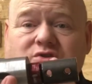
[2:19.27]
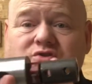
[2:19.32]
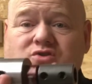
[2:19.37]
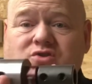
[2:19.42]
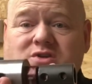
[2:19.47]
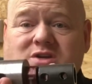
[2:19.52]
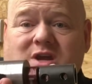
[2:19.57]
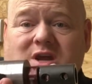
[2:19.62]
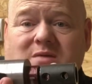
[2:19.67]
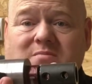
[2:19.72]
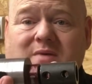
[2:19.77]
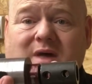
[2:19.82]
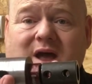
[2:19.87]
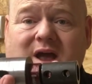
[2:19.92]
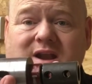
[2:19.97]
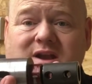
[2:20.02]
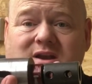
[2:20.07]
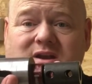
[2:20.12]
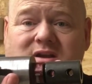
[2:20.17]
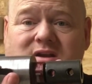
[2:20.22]
just keep that
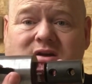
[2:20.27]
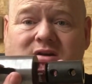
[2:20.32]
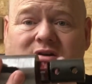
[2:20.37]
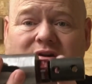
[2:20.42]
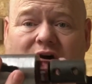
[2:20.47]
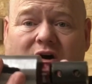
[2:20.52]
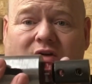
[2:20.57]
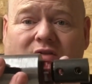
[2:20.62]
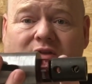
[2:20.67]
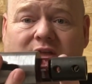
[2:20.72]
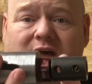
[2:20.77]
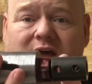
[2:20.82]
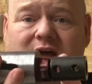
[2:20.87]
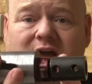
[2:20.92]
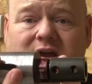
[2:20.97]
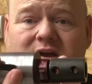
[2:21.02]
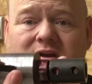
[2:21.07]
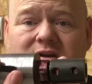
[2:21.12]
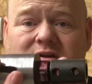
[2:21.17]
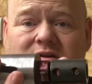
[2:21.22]
end on
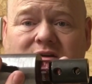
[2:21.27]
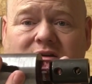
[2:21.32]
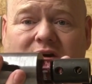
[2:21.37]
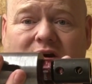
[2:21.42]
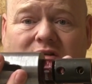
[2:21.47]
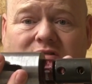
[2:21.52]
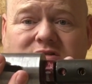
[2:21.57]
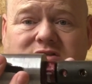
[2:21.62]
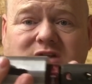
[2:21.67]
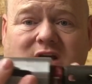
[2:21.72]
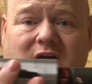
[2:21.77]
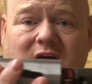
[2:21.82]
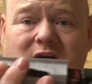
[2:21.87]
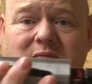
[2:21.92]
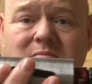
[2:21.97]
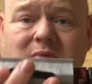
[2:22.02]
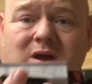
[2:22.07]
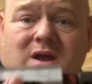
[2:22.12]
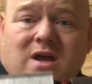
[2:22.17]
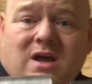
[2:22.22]
there all the
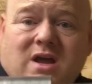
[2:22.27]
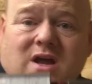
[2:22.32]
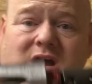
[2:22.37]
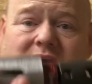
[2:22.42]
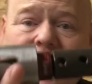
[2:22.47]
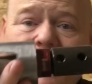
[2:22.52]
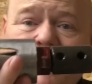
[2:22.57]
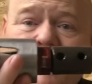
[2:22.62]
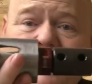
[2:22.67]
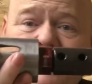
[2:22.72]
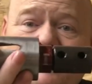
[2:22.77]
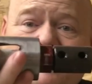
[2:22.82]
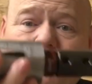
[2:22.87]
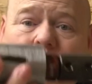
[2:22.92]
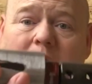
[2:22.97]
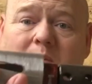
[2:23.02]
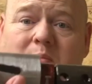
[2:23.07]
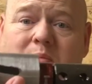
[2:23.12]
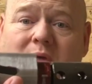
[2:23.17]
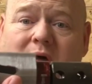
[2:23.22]
time, and then
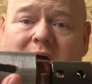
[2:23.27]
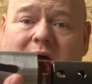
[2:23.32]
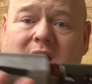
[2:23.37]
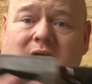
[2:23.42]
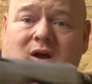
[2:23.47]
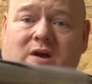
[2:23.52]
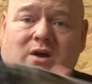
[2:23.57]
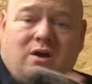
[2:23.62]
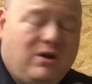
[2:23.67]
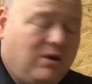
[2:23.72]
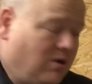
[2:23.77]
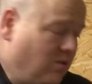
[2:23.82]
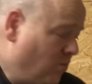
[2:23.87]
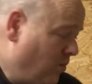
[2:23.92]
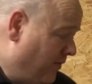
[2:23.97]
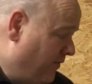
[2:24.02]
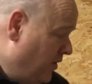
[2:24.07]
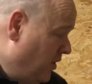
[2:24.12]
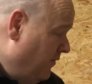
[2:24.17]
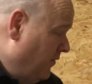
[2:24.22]
swap that
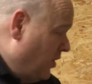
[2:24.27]
with another